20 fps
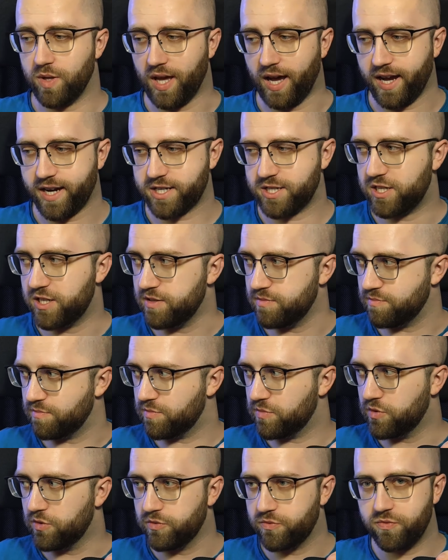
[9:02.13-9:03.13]
we actually
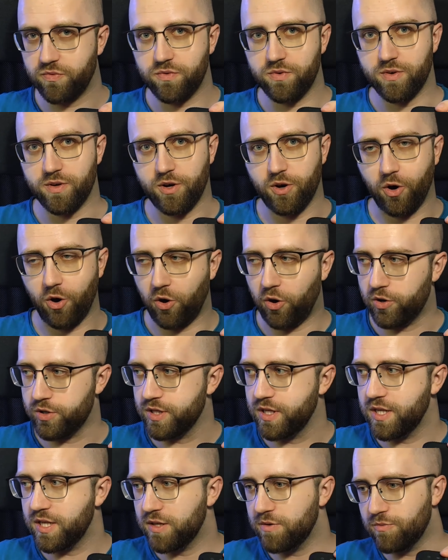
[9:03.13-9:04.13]
move
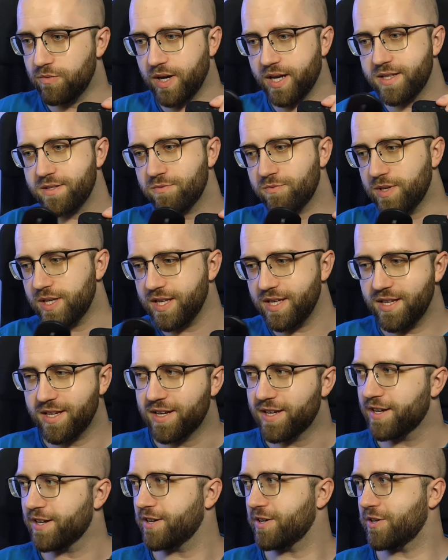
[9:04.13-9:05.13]
only when we
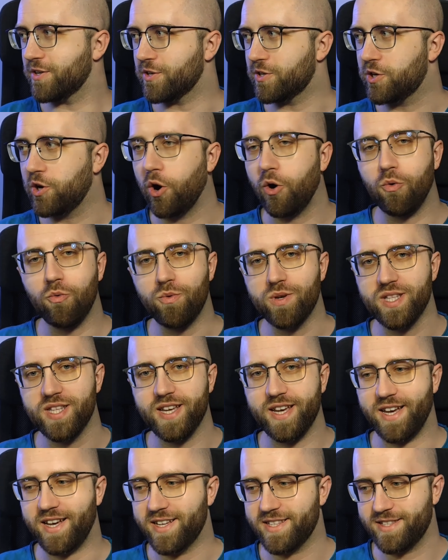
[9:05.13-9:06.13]
go with the
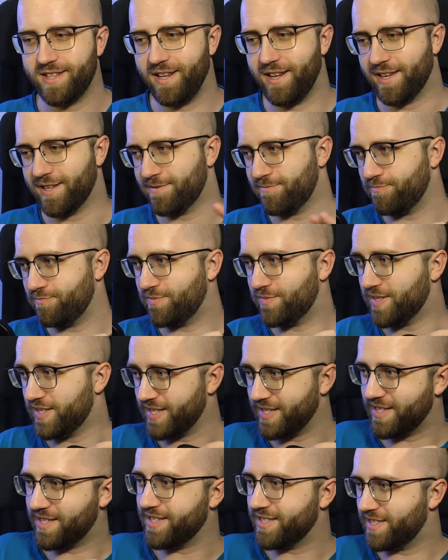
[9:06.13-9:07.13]
head like
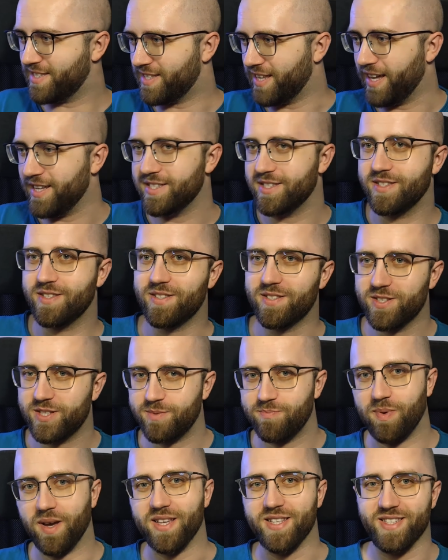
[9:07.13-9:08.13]
10
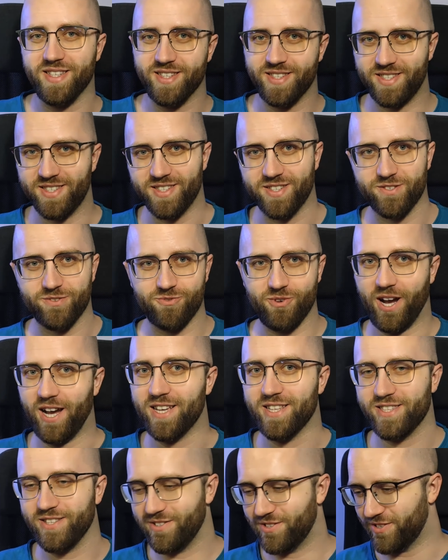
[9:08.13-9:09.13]
spaces
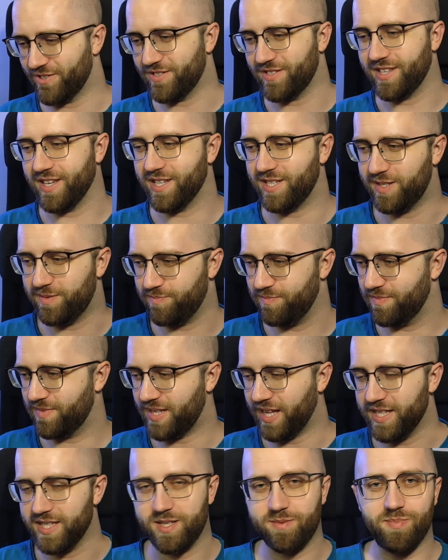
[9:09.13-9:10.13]
right or
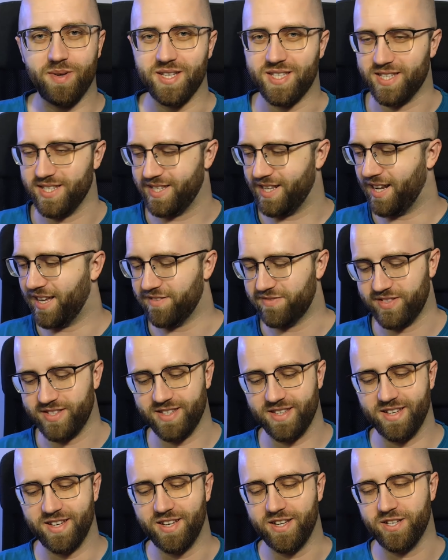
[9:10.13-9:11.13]
10 spaces left.
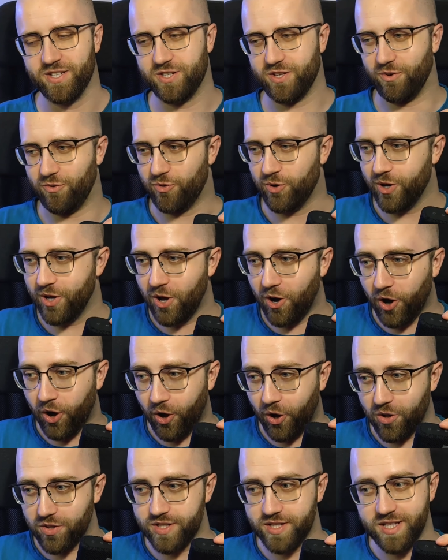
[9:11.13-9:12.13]
So
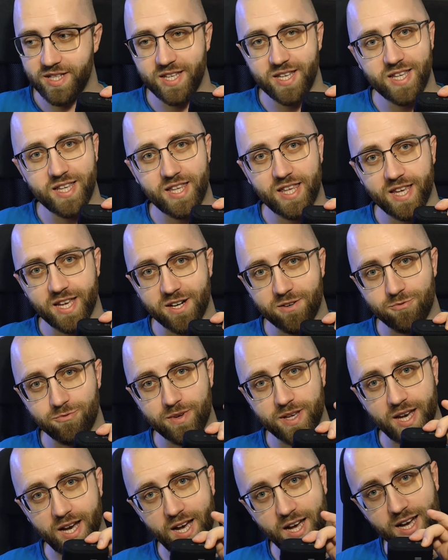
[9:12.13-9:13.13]
only here
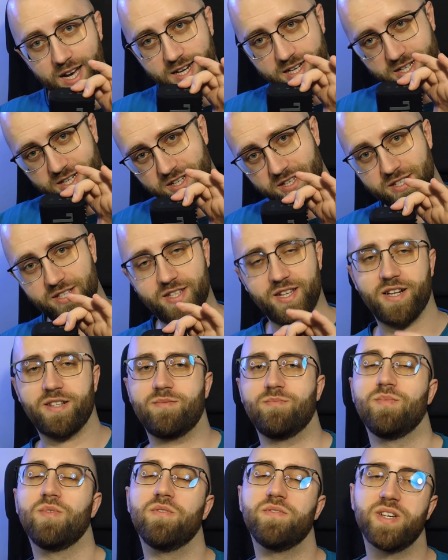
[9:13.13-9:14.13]
we actually start
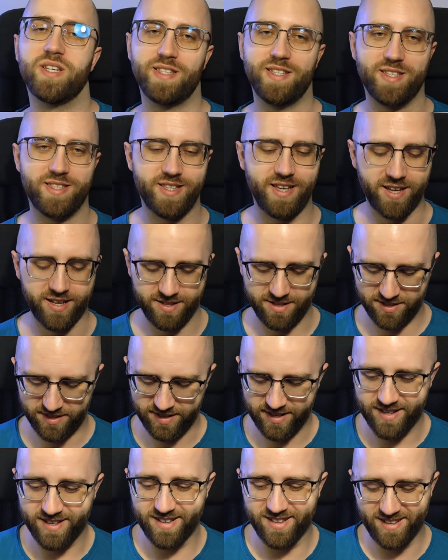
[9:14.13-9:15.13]
moving the tail.
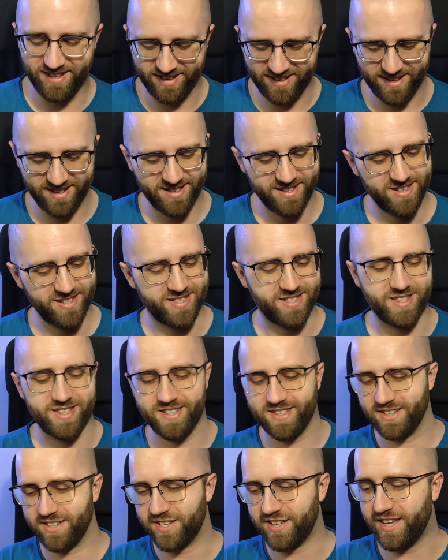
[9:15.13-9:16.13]
It's
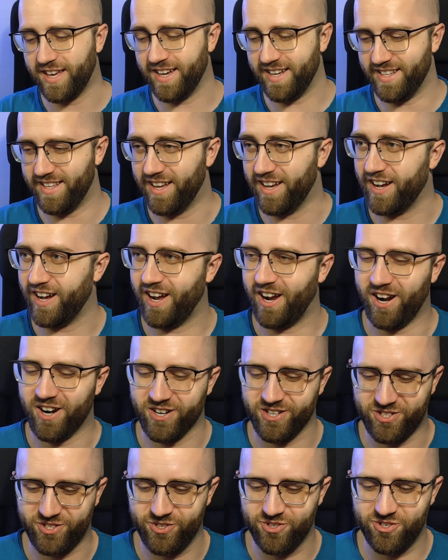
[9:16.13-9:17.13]
kind of
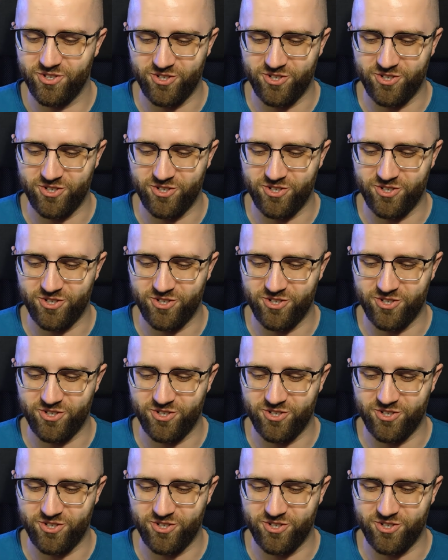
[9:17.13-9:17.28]
hard to